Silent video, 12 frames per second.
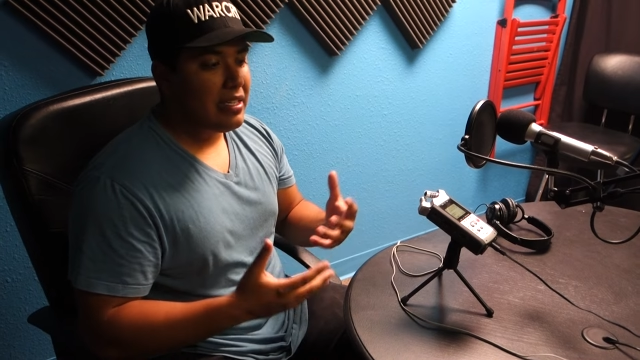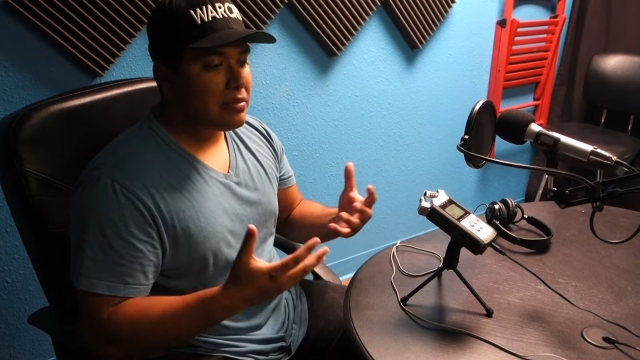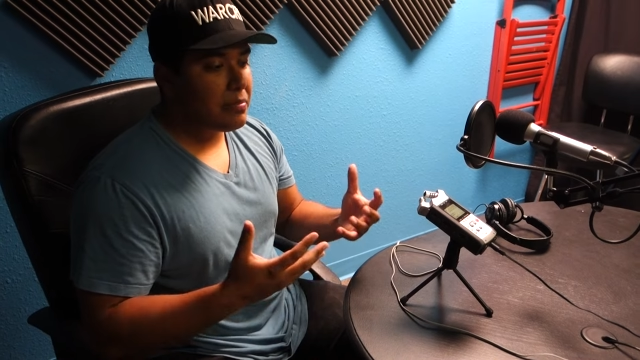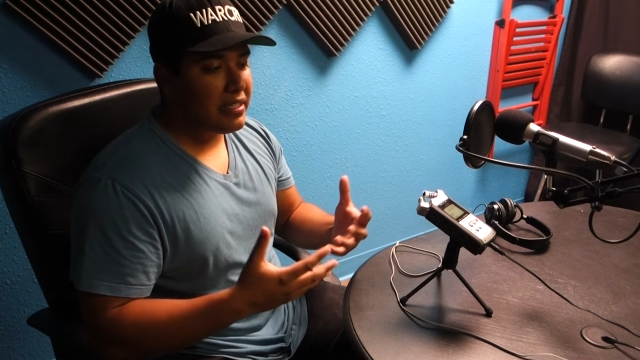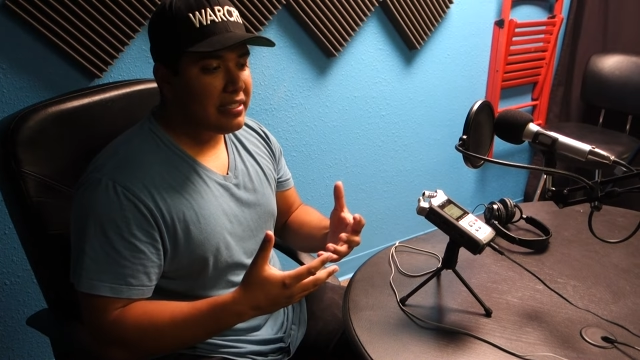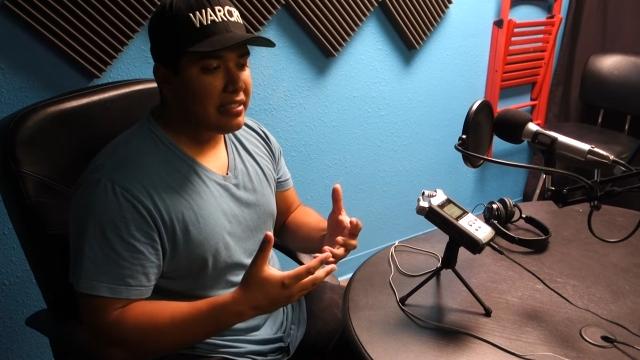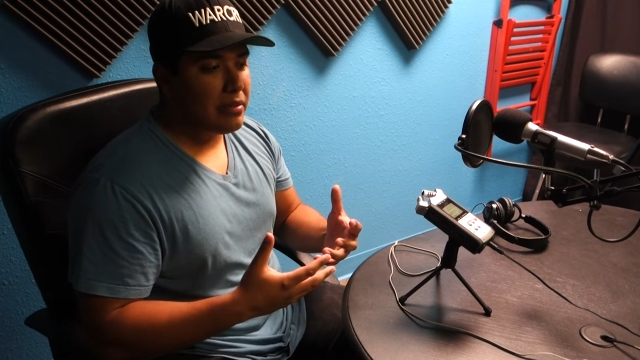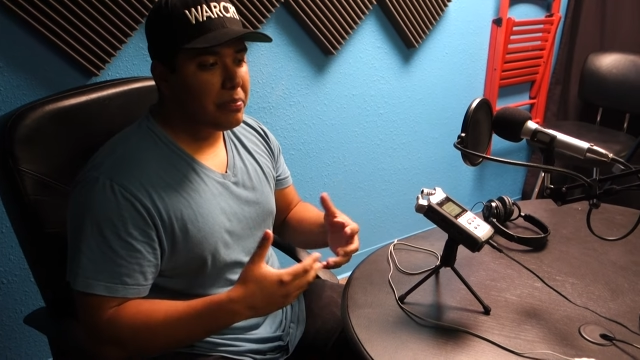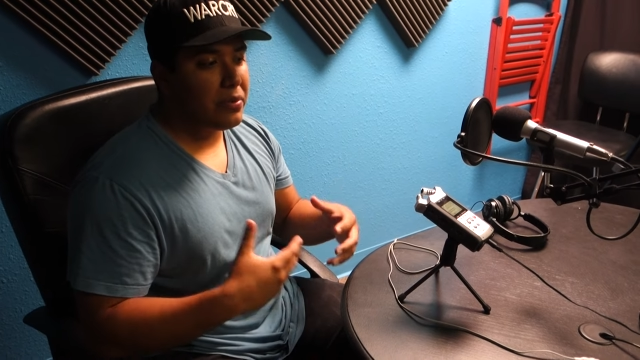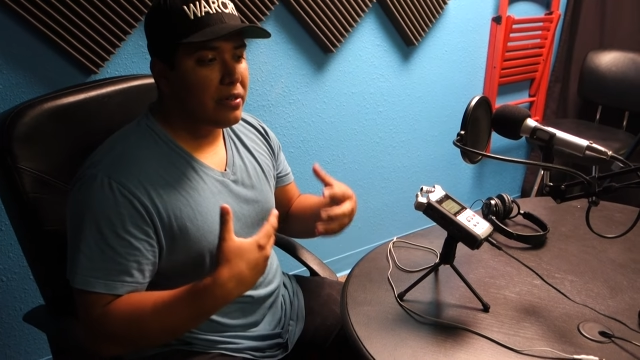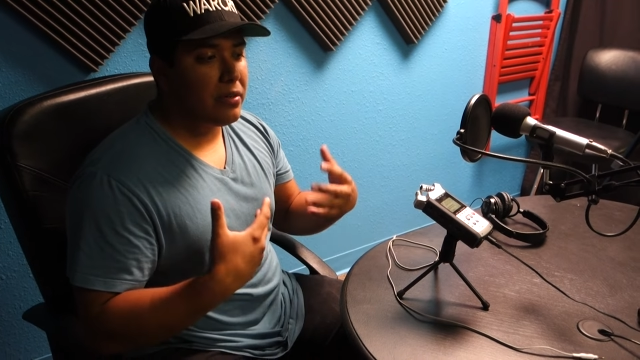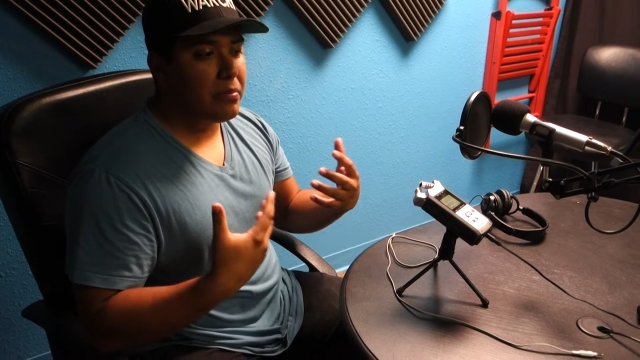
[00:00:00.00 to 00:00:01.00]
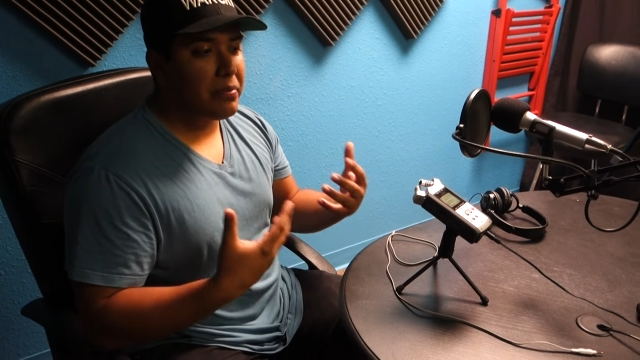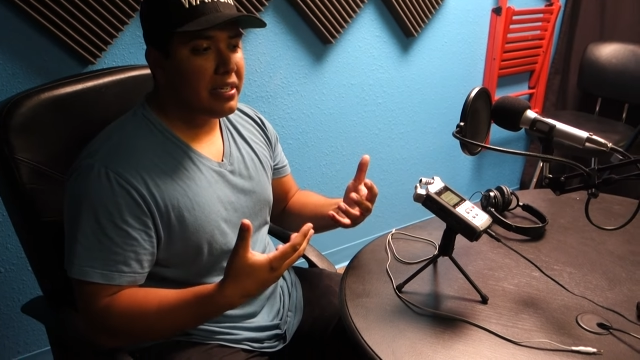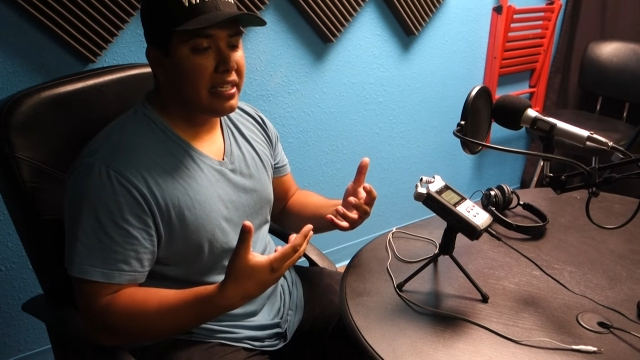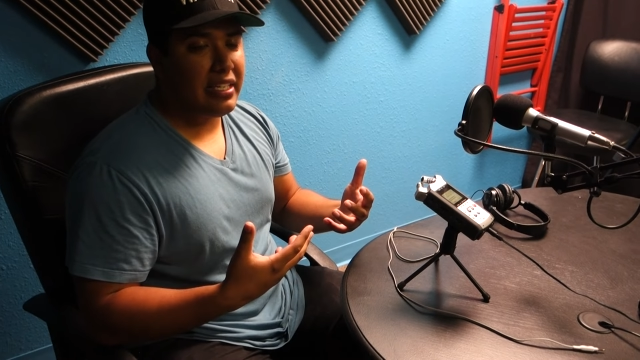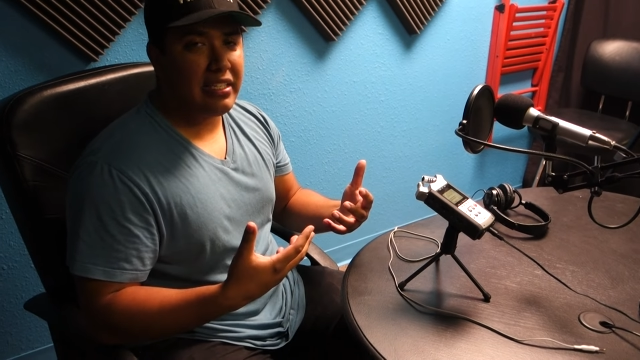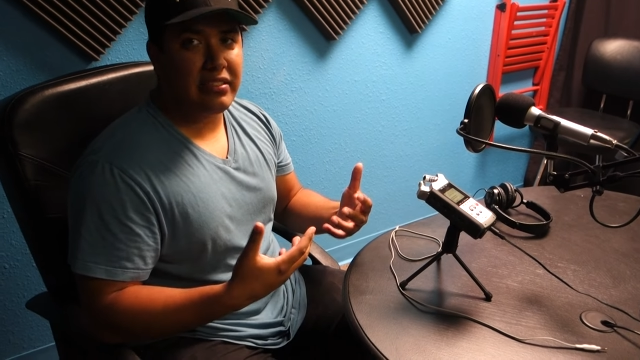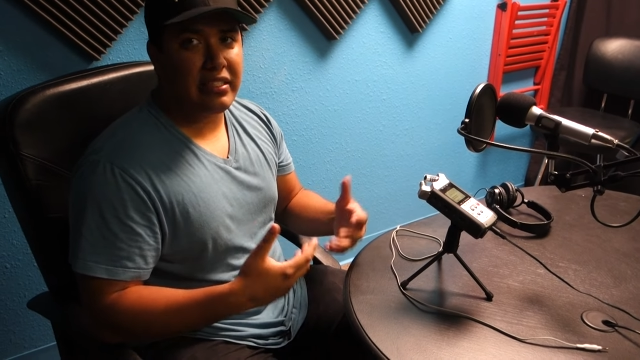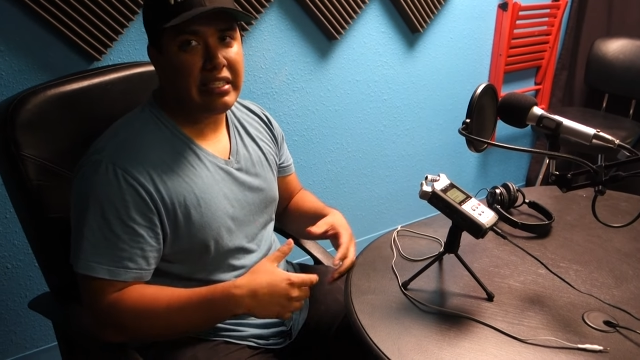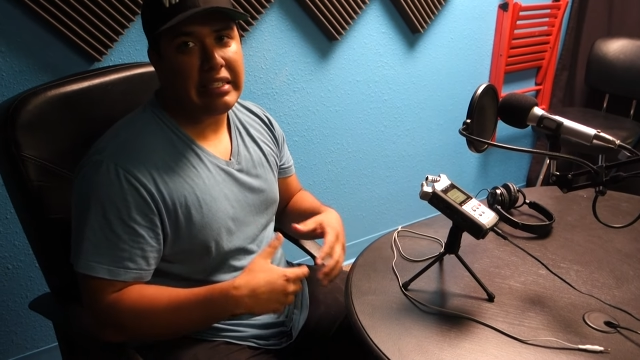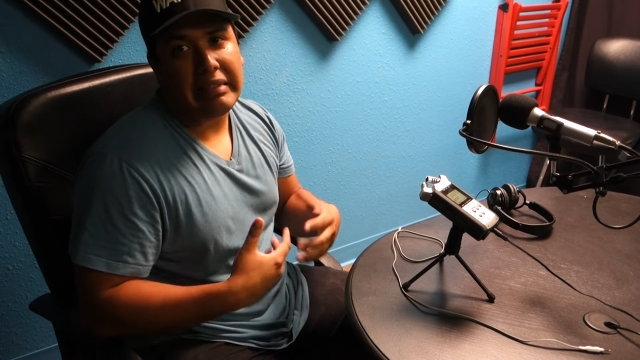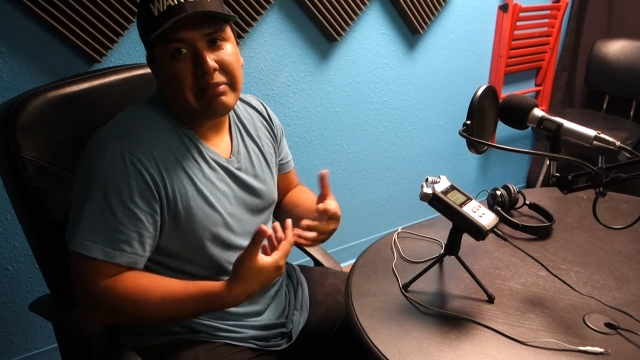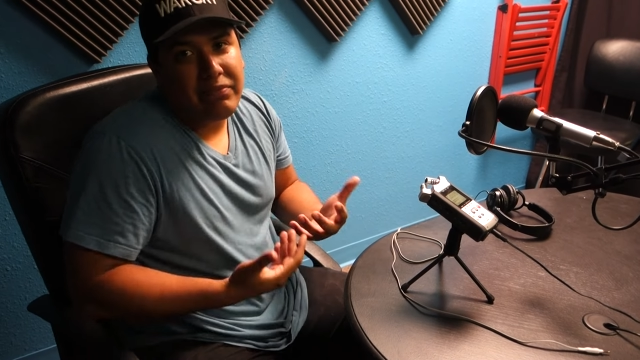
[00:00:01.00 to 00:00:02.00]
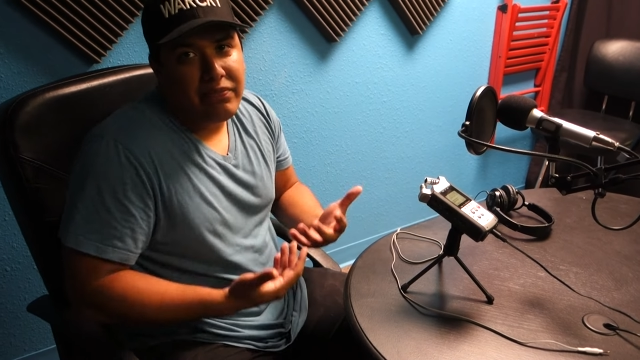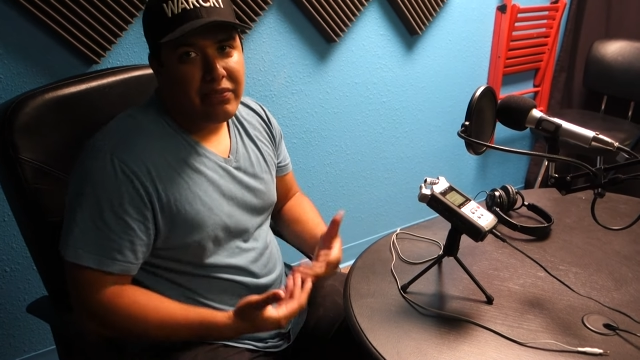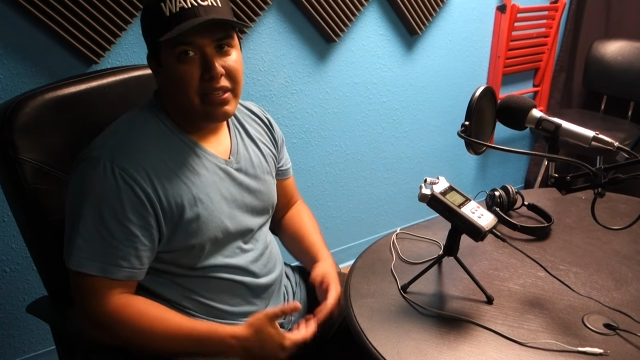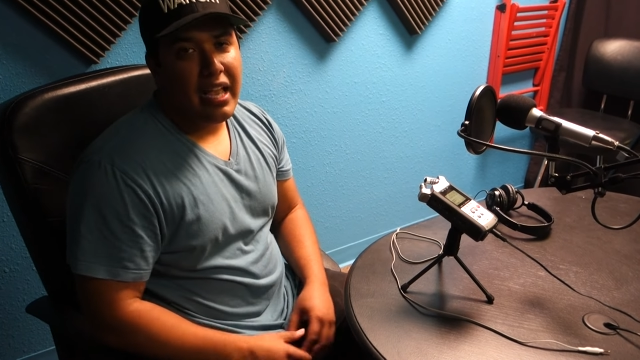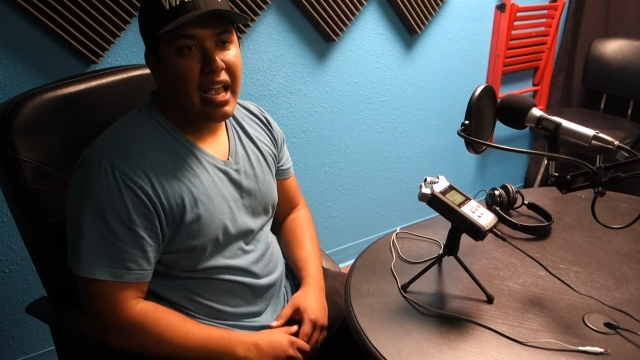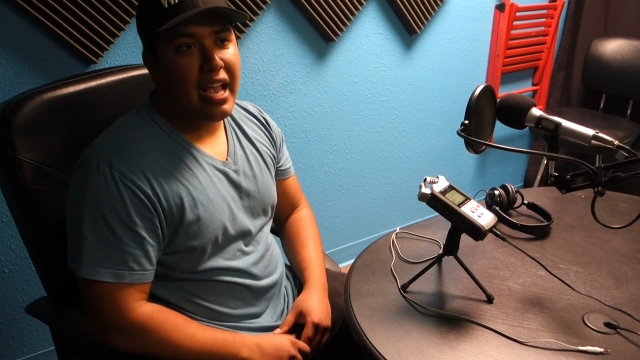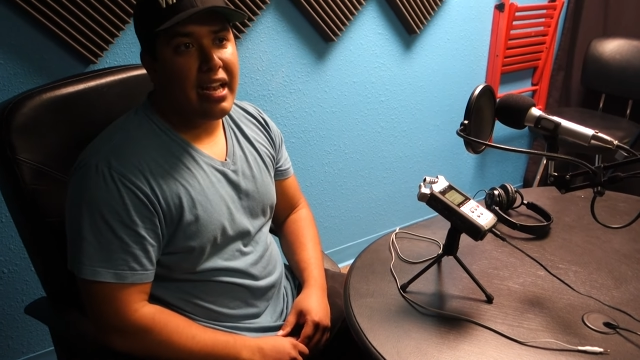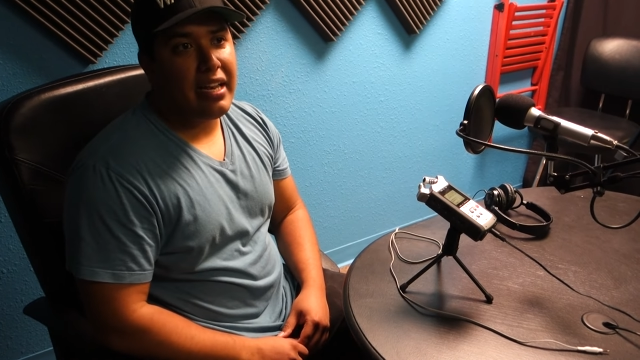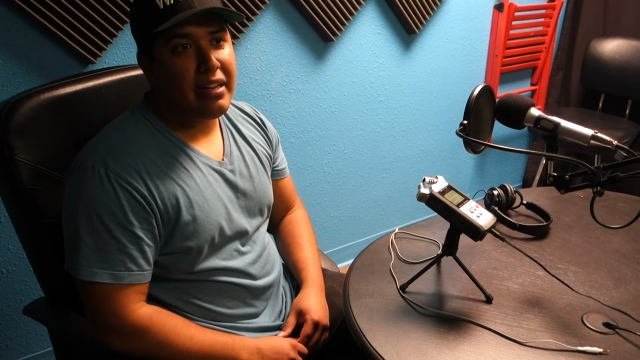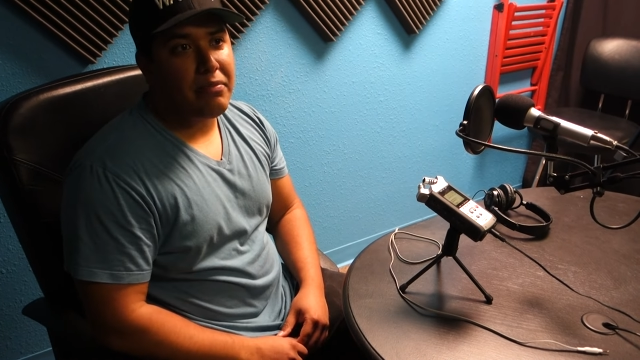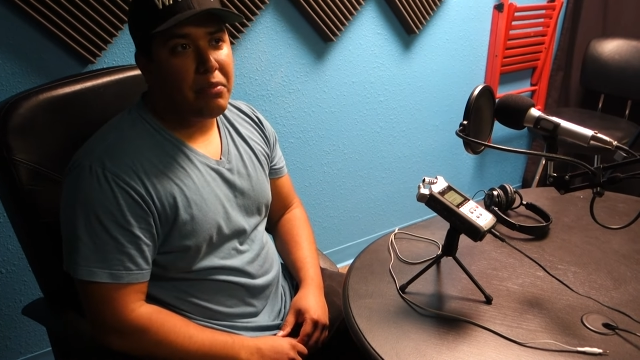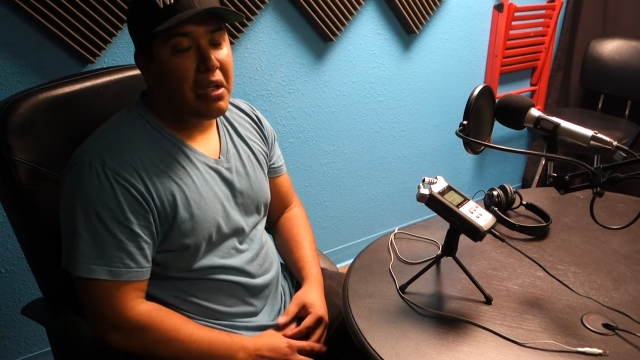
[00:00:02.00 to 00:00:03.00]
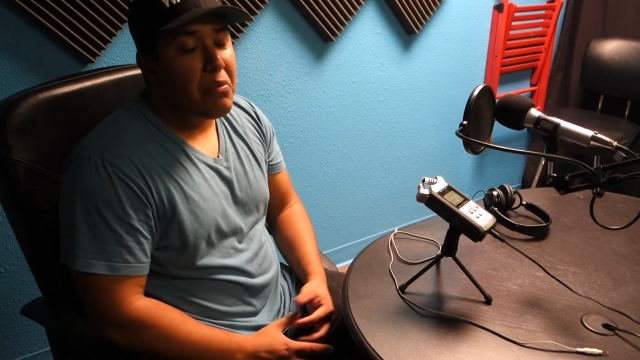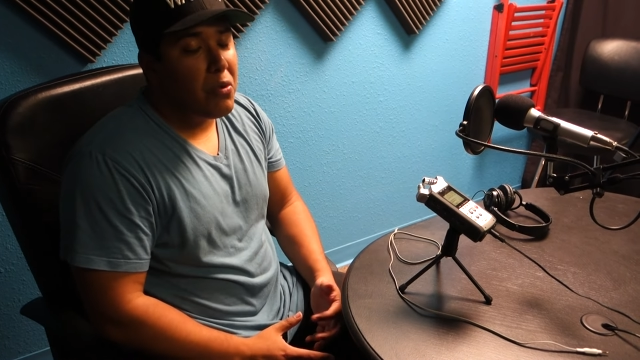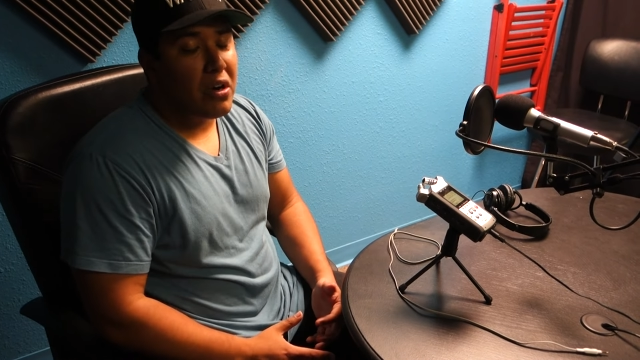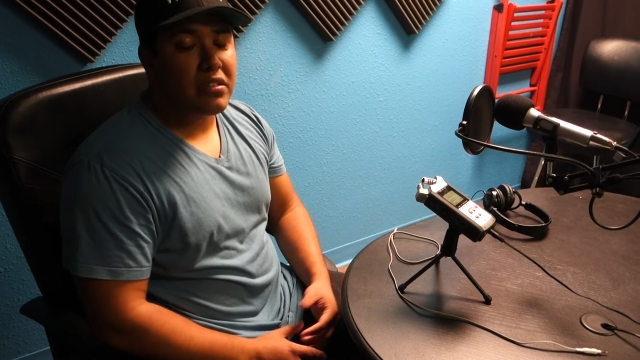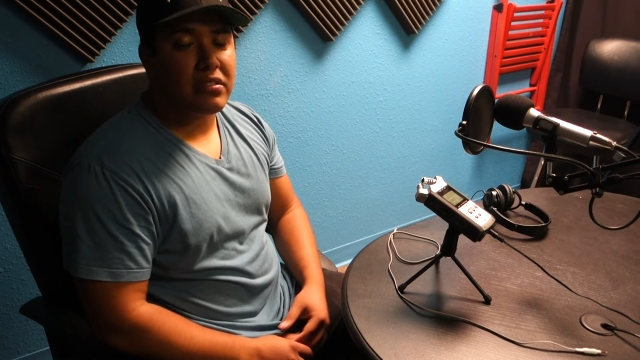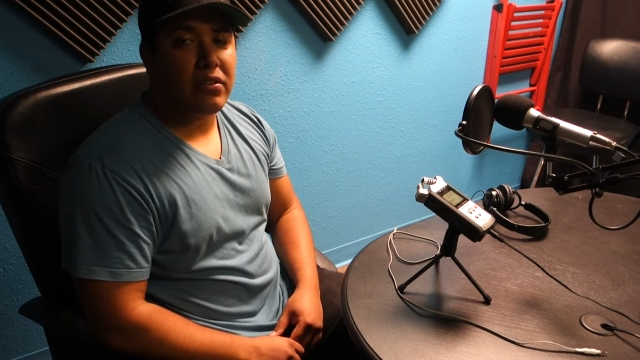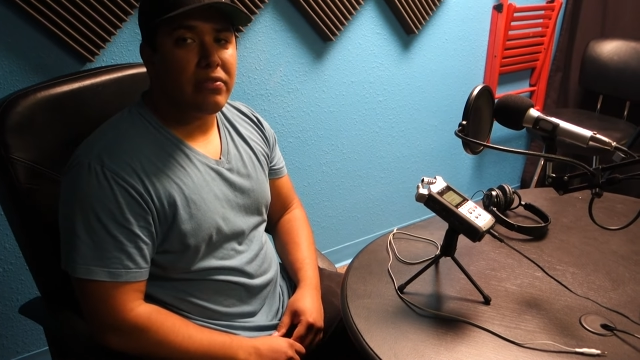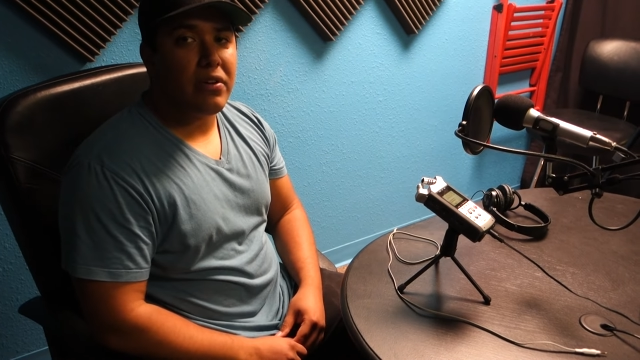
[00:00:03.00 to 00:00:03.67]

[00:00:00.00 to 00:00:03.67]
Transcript: It's pretty simple, pretty easy and it, it works so